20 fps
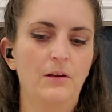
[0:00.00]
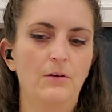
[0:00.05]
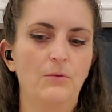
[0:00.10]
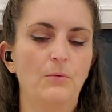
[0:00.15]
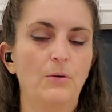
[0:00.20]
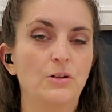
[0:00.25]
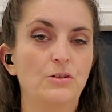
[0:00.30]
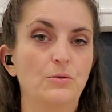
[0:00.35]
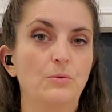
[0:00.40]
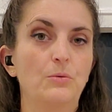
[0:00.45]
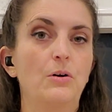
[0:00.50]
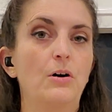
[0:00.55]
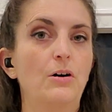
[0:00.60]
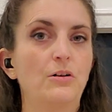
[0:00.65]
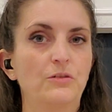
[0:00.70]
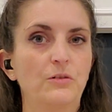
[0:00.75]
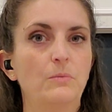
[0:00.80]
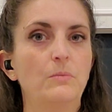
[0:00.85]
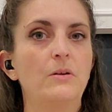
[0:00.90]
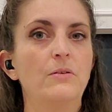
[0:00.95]
ritual
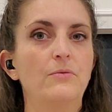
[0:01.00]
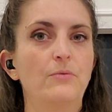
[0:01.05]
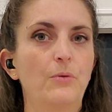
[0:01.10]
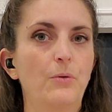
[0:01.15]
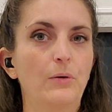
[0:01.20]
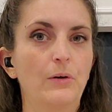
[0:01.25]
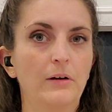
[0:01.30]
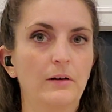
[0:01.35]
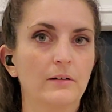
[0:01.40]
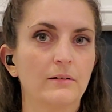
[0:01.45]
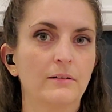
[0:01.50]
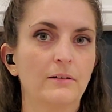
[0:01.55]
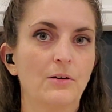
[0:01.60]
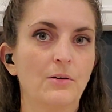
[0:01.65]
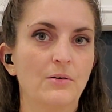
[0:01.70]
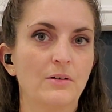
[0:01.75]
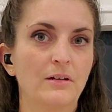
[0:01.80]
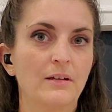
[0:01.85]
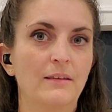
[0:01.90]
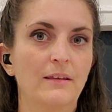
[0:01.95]
also before
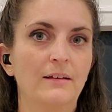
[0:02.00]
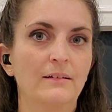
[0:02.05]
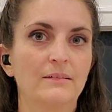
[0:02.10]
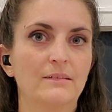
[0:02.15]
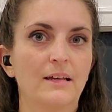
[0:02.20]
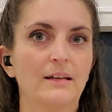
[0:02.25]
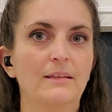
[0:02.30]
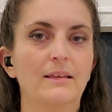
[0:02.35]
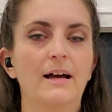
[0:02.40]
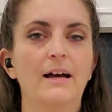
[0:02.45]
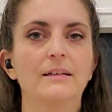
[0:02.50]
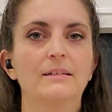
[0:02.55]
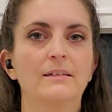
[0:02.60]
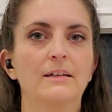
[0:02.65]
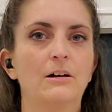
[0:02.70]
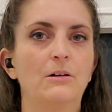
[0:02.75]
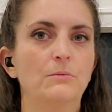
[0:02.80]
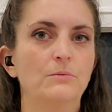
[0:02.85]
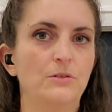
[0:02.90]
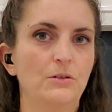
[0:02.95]
going to things like that to
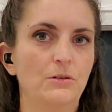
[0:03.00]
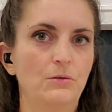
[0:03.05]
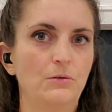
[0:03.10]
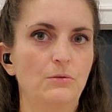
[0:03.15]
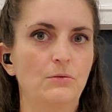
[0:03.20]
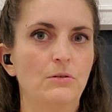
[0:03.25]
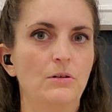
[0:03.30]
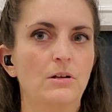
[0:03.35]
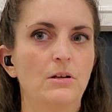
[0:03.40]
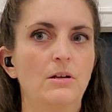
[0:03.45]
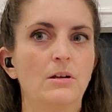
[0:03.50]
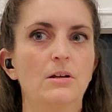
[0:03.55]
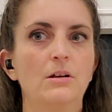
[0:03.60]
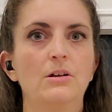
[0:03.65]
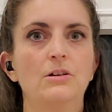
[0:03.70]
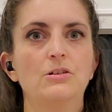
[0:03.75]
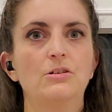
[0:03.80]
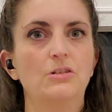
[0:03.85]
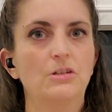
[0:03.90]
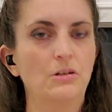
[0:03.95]
help to
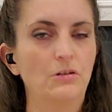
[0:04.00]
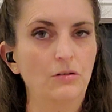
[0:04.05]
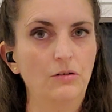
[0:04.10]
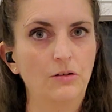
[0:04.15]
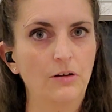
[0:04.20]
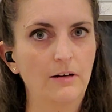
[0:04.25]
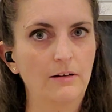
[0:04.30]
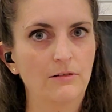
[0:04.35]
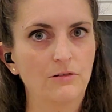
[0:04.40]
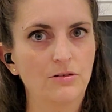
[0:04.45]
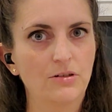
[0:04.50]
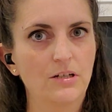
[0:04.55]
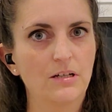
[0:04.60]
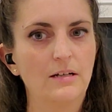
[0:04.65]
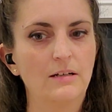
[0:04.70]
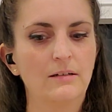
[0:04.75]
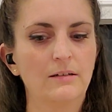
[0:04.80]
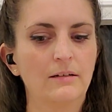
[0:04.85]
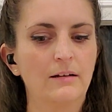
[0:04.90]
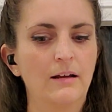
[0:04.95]
shield your energy
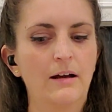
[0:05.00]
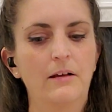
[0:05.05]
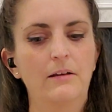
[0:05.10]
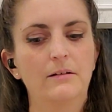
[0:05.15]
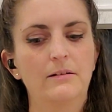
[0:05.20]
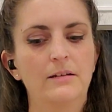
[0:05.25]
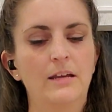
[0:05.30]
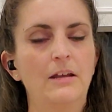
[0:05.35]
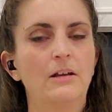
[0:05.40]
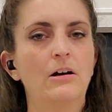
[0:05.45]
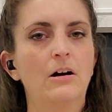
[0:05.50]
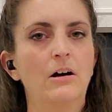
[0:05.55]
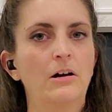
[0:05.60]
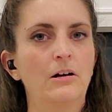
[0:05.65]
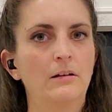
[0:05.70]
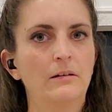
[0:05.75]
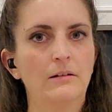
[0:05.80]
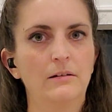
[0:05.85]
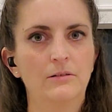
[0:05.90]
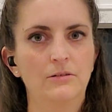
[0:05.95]
and to not take
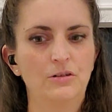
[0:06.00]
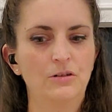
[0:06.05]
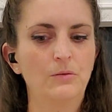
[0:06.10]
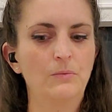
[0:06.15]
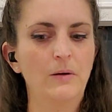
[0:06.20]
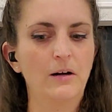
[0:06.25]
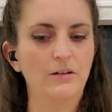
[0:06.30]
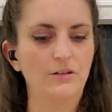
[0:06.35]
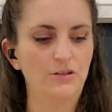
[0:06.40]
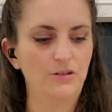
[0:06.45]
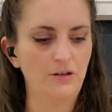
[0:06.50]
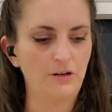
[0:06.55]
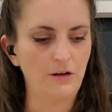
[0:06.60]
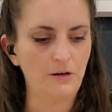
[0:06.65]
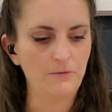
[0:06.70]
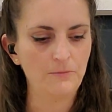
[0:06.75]
on too much.